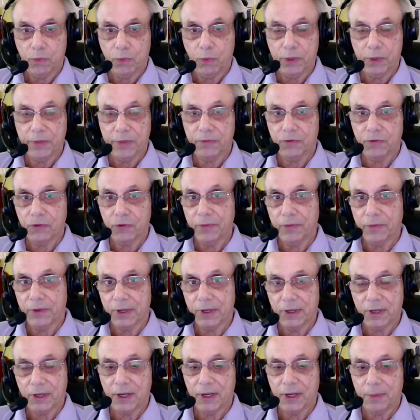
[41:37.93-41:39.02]
We've
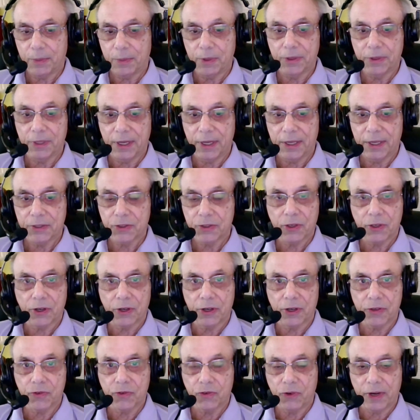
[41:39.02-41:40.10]
driven a couple
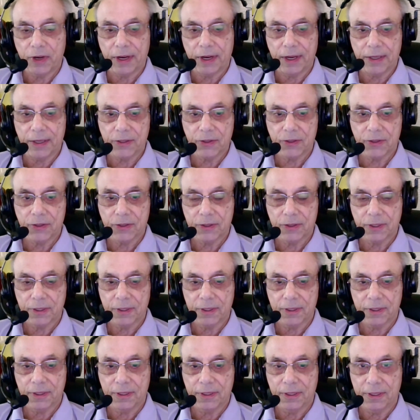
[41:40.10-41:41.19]
NASCAR tracks
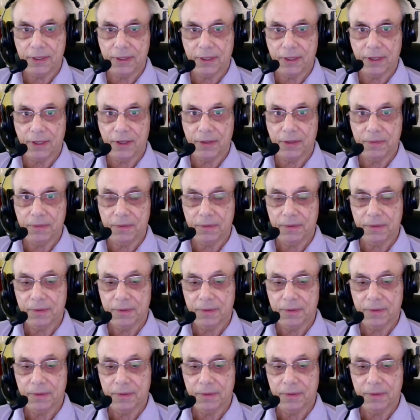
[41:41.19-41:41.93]
in our